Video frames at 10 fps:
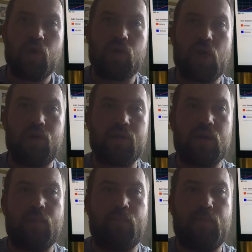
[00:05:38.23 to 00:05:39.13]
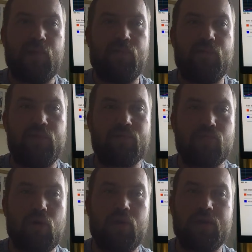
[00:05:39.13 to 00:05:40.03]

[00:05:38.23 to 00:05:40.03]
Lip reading: going a bit further right